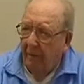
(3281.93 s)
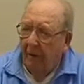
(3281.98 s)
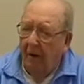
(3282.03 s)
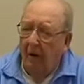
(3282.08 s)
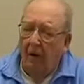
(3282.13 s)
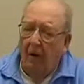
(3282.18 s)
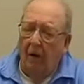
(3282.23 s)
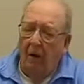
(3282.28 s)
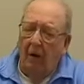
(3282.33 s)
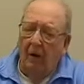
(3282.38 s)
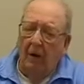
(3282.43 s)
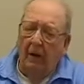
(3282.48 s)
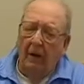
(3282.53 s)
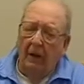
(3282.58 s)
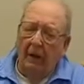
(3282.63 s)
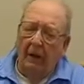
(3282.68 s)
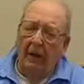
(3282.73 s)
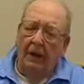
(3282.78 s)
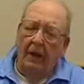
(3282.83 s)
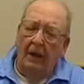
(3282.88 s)

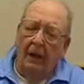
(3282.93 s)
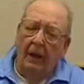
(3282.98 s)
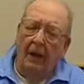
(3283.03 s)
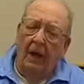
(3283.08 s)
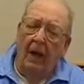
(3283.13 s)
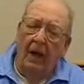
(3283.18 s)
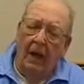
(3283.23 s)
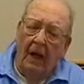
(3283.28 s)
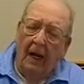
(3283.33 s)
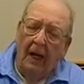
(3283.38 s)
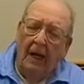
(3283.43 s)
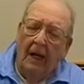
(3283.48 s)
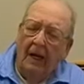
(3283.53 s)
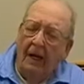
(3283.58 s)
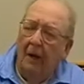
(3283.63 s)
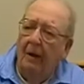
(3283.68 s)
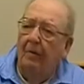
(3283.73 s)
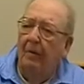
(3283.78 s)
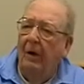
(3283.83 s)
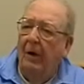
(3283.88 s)
all in a
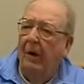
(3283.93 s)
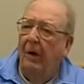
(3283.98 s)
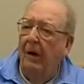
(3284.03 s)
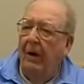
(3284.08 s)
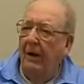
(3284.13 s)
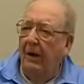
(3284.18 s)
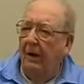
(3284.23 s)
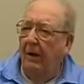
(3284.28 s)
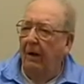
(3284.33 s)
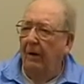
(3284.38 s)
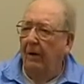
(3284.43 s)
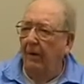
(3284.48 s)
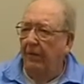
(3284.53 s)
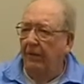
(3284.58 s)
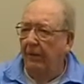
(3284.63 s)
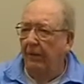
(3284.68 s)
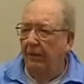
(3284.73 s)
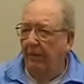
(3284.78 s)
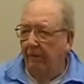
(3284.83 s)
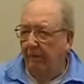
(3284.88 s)
line behind our
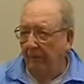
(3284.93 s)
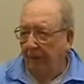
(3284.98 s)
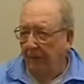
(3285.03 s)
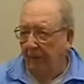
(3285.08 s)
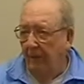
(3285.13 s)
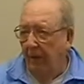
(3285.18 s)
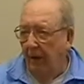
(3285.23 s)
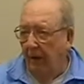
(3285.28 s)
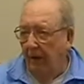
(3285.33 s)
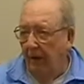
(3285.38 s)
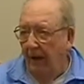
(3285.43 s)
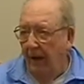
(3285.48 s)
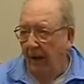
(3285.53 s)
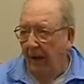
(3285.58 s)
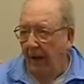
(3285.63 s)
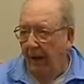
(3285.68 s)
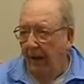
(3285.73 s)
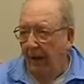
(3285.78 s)
tug,